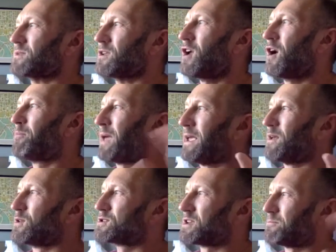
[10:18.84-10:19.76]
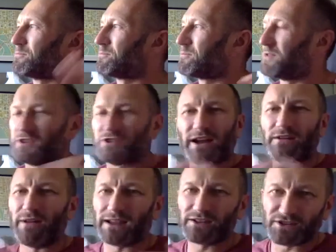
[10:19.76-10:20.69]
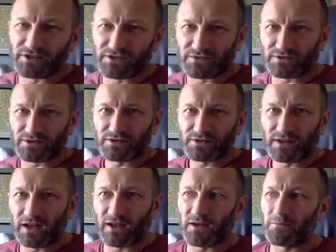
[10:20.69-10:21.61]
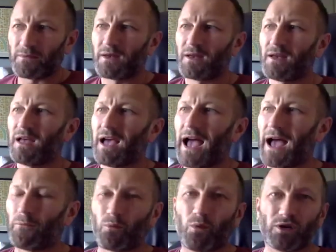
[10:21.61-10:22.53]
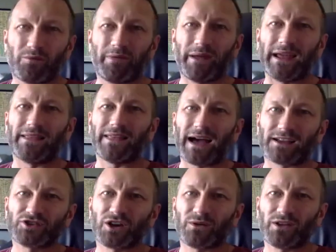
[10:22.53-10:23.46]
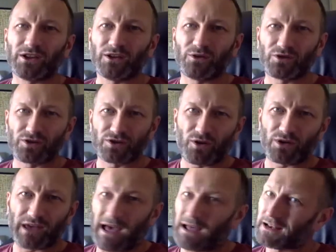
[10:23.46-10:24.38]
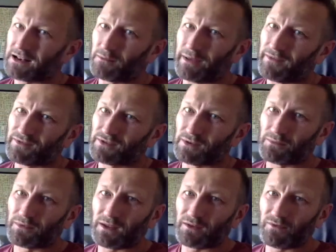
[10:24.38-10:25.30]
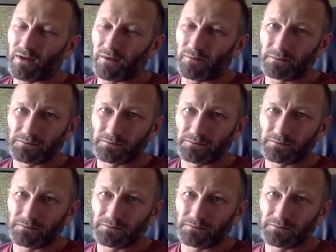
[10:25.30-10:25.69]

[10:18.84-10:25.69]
appeal to the generations, and would be that show that you could all get a little bit of something from.